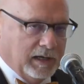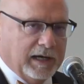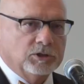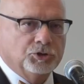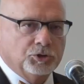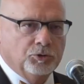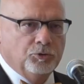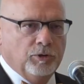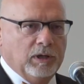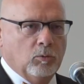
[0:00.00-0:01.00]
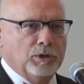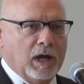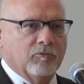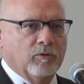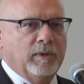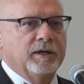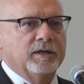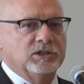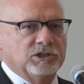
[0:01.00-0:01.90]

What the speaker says: I assure you they will not remain on a